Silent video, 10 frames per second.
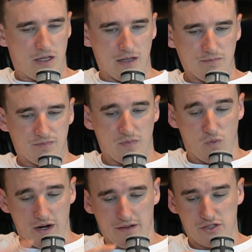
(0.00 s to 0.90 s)
Yeah.
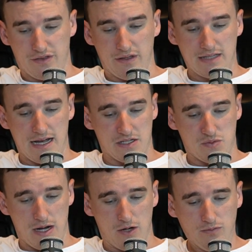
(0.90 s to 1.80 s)
One extra thing to add as
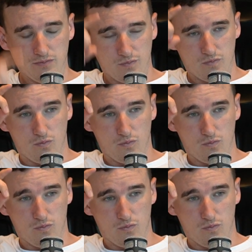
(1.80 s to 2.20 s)
well.